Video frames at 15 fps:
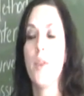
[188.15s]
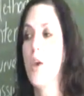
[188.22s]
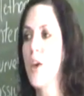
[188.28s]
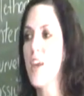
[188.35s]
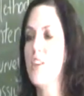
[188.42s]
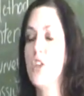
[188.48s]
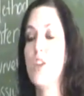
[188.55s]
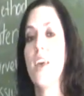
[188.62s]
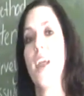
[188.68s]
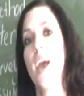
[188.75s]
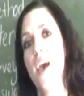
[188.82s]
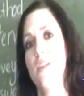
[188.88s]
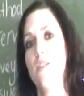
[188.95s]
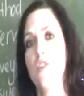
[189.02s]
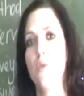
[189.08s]
You can do that,
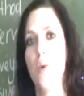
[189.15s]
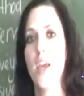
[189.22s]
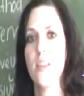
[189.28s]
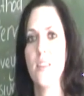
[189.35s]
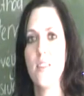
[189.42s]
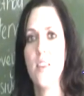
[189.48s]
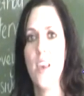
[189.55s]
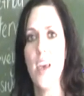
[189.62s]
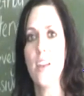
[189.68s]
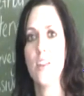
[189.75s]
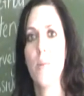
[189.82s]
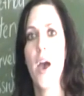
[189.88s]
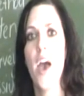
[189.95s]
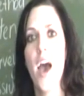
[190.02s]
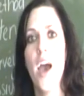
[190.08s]
as Serene
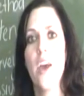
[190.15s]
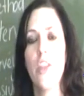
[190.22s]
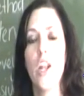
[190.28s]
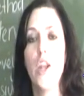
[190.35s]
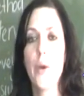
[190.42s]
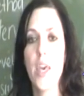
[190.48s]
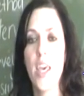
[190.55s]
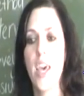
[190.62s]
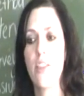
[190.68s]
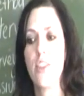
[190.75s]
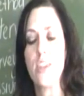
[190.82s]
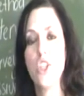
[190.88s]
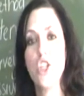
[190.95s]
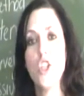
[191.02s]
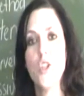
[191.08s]
said, by either looking at
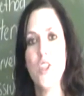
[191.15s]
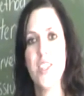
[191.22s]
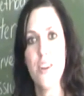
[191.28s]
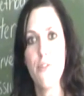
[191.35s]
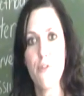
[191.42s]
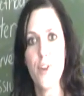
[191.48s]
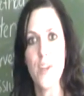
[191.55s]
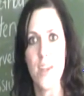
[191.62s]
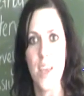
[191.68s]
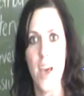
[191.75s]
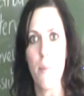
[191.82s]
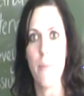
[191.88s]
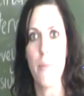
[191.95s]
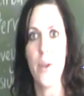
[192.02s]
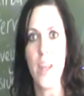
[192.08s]
the two different
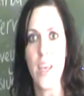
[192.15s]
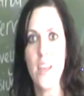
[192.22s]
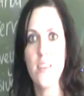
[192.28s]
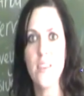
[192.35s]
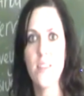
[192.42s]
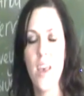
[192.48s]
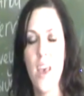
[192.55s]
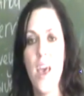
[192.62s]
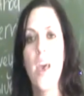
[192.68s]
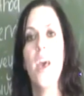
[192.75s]
companies,